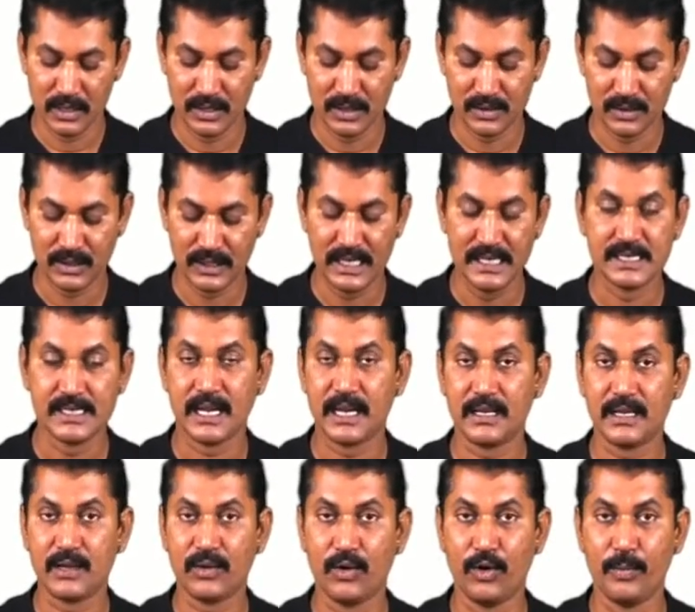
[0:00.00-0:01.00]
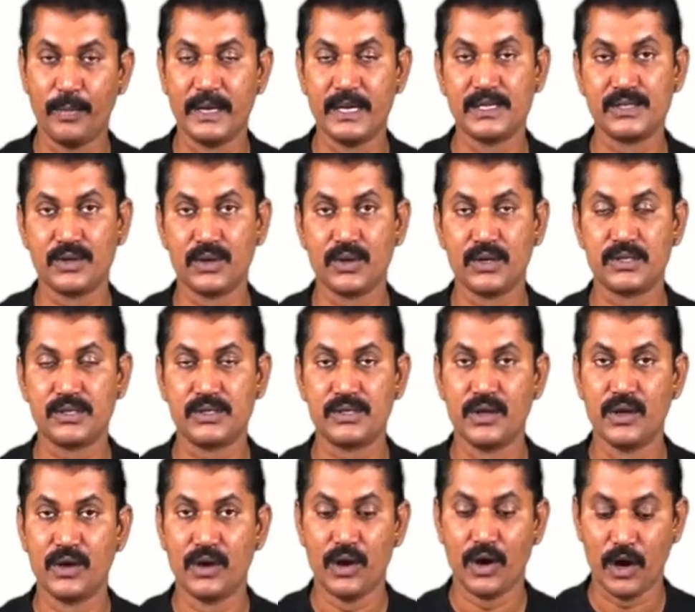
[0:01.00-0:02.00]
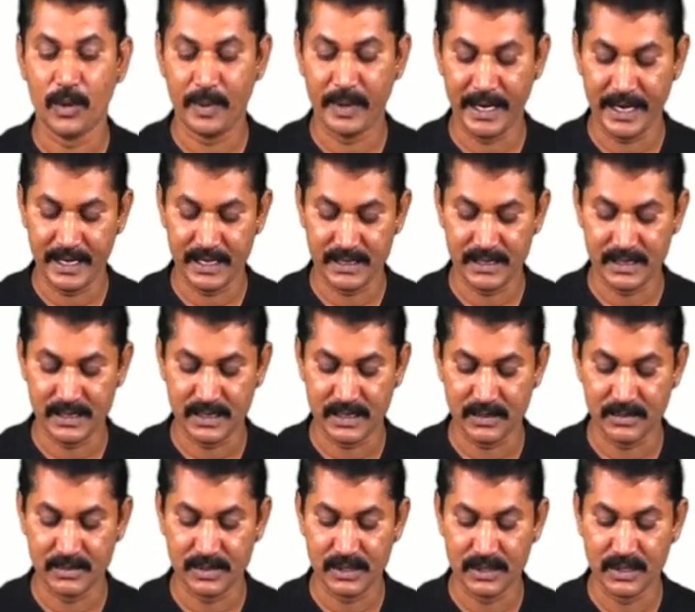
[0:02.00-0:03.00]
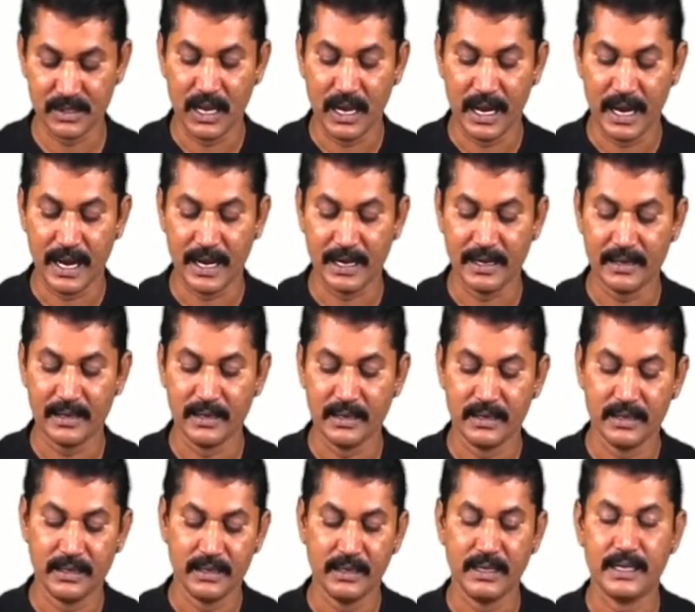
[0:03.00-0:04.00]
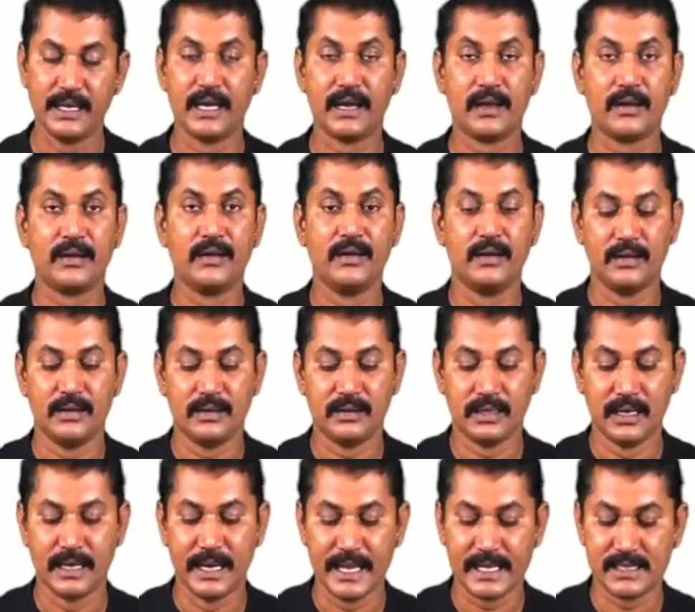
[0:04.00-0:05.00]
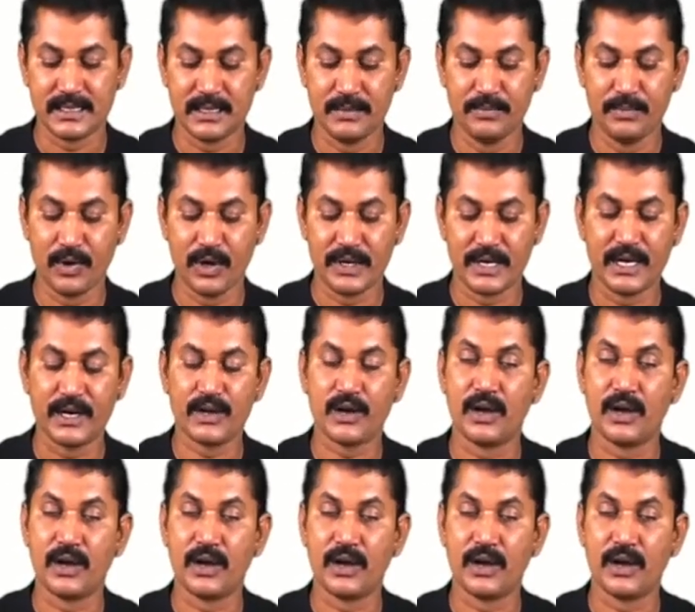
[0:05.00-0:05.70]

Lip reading: So these are the open source operating systems. And here the next important